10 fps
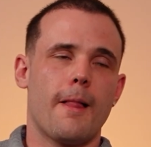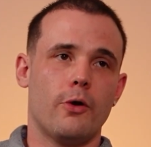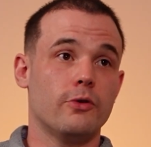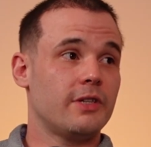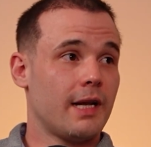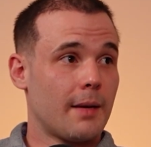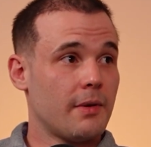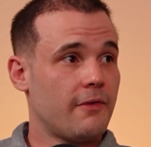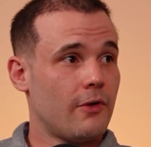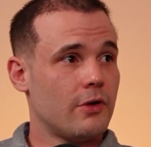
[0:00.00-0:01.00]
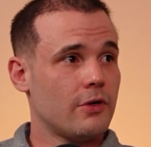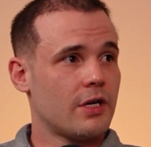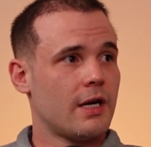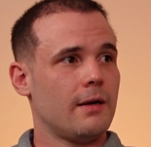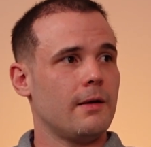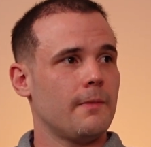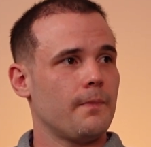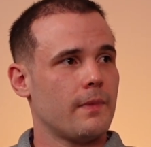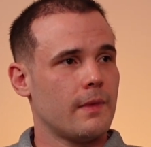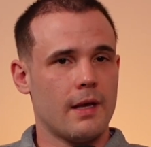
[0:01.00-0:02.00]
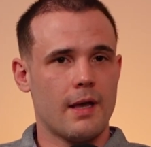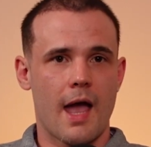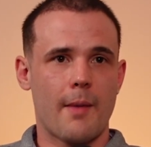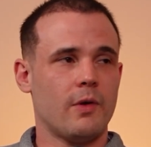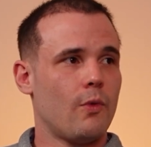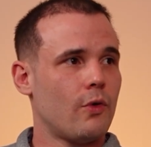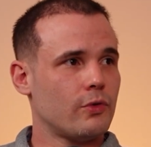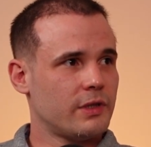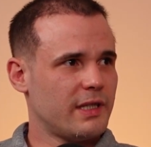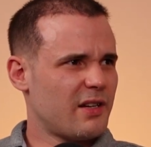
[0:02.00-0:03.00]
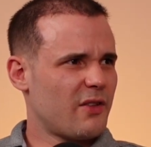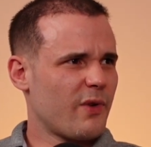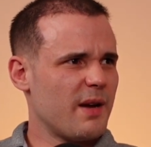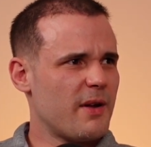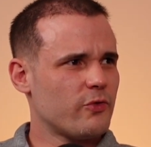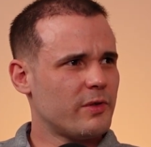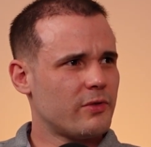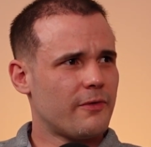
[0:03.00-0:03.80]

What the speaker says: who's setting up your furniture, how many walls. Is it a 3-bedroom into